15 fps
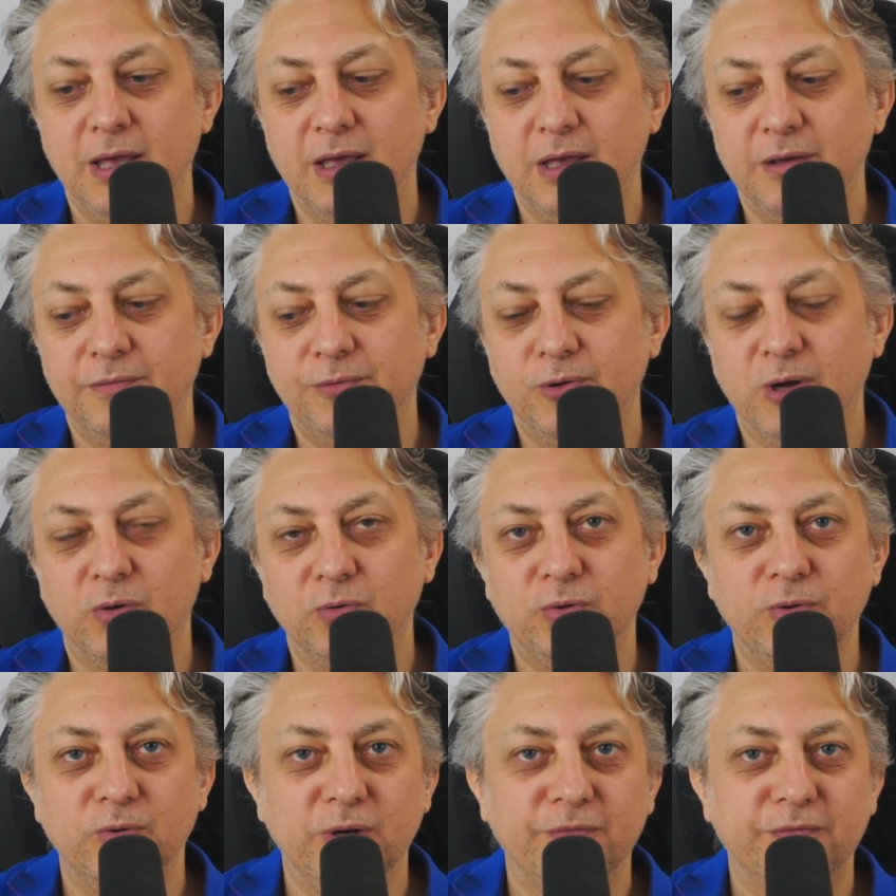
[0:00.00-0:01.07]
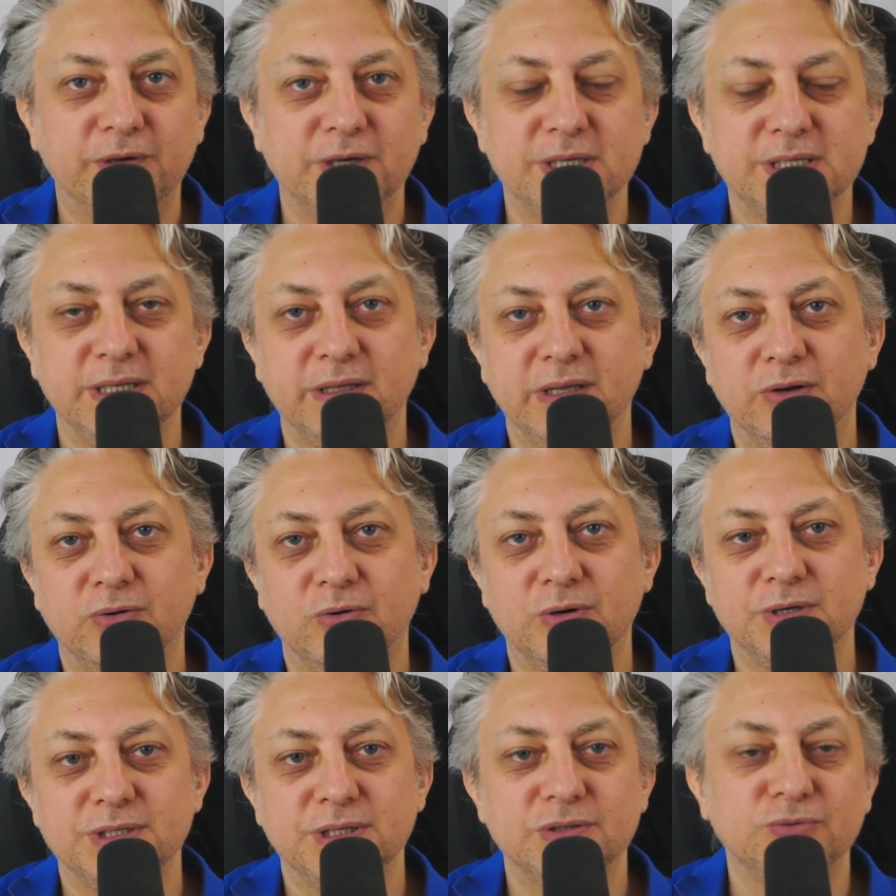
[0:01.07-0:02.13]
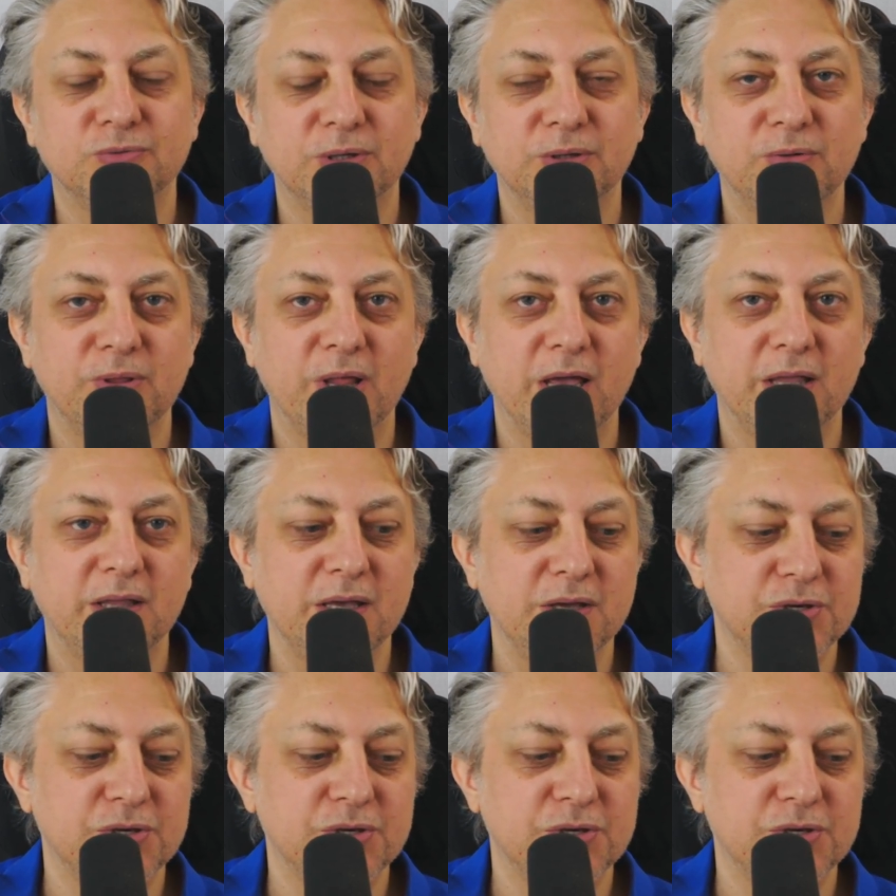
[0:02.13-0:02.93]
if you go to university courses, what do they teach you?